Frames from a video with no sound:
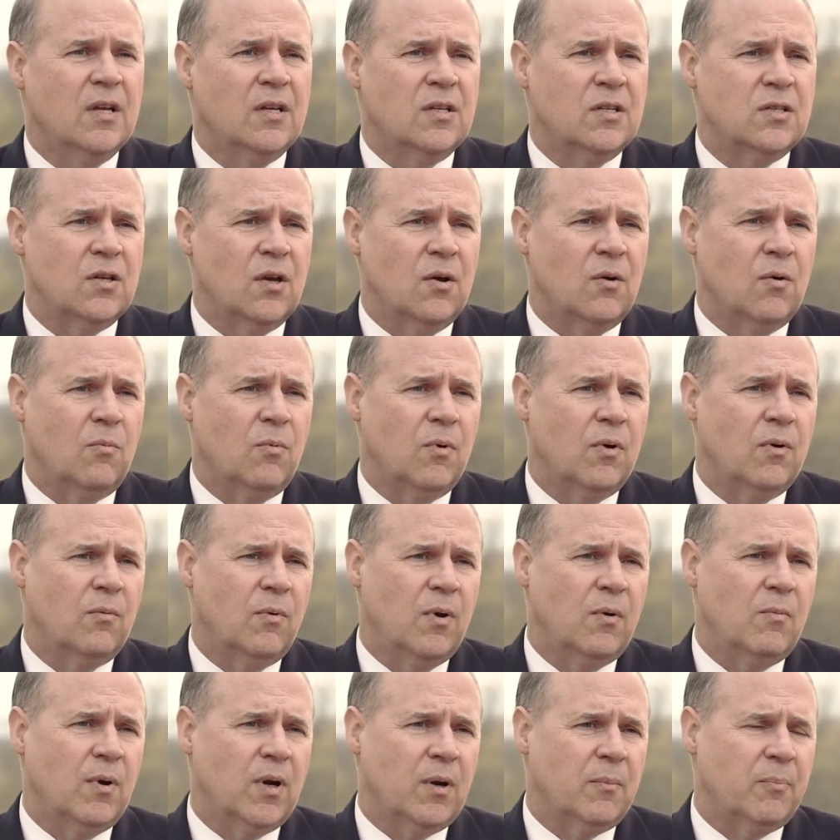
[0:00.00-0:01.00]
So
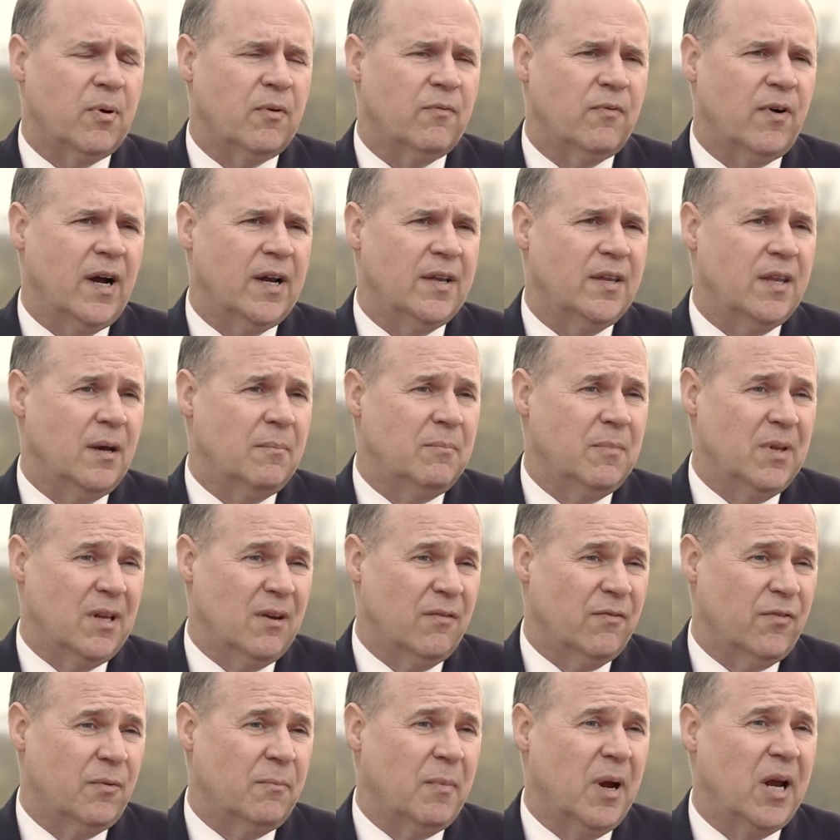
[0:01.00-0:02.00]
we want to provide them the
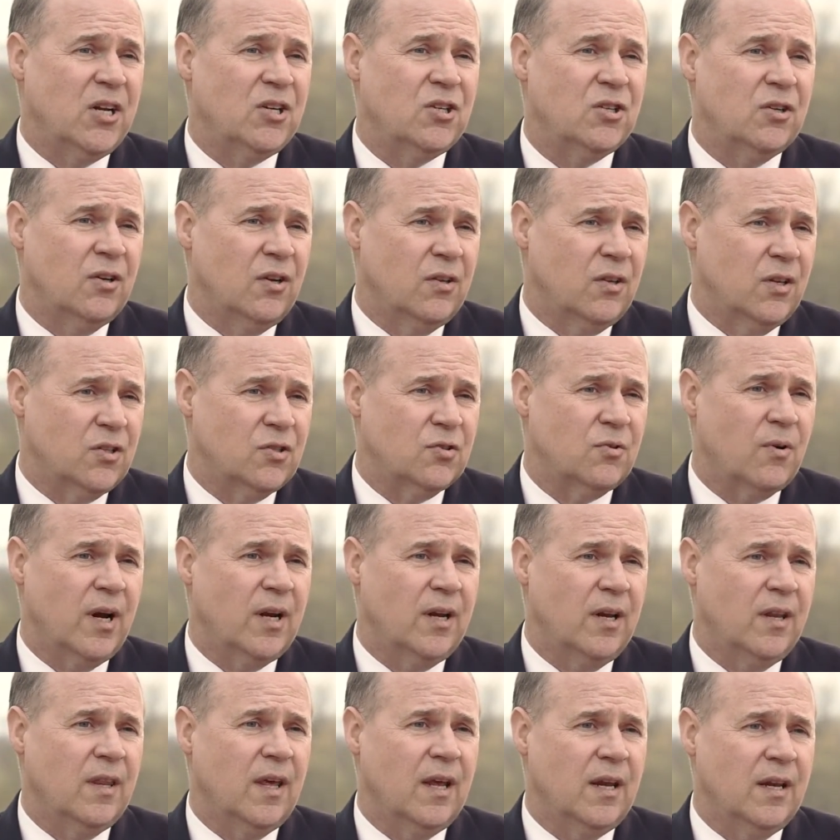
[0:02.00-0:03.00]
information and the
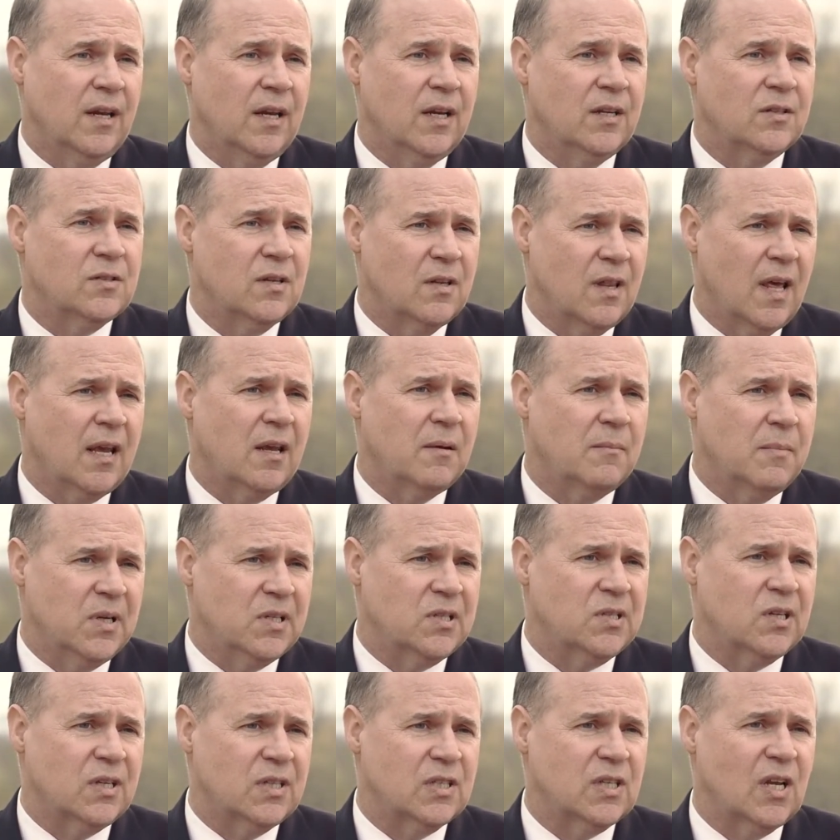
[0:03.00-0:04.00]
training they need so they can be
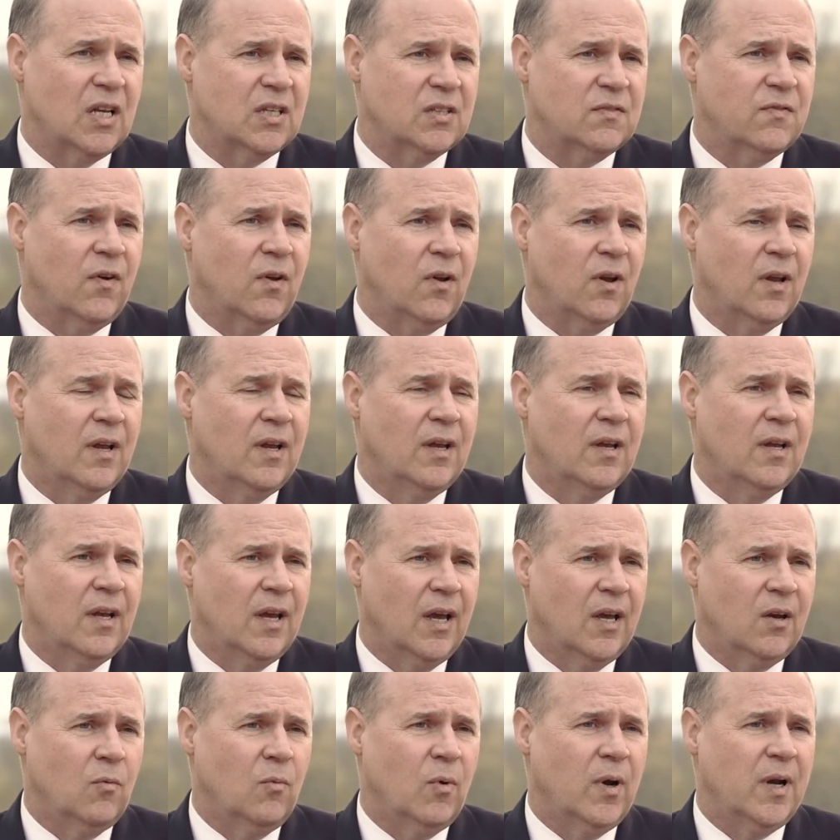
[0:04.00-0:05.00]
successful
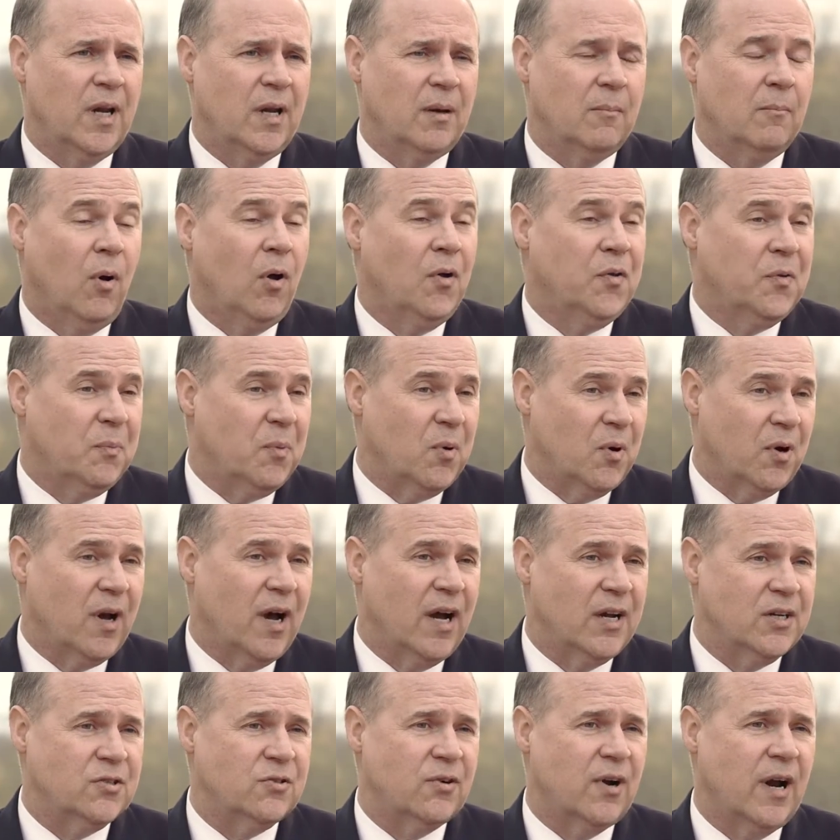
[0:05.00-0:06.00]
in winning multiple
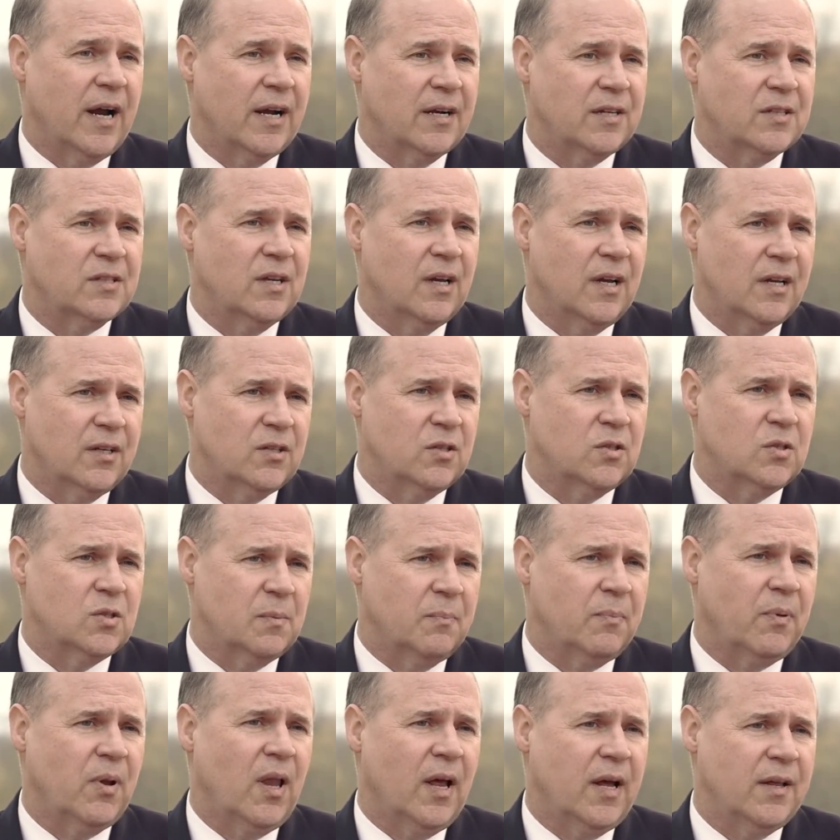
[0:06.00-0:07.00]
contracts to
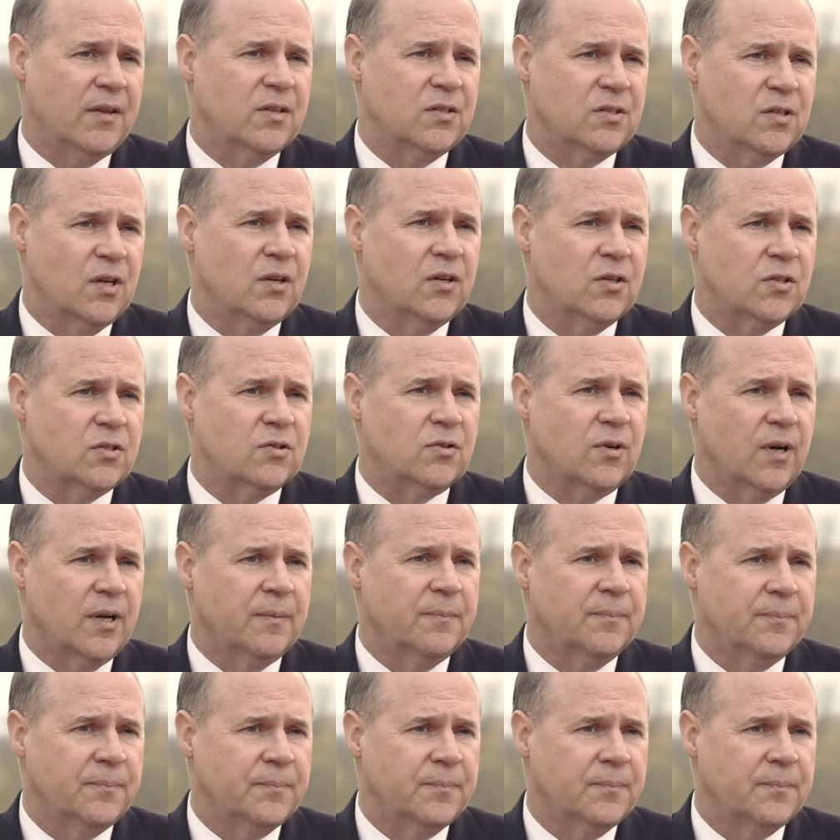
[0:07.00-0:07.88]
supply this industry.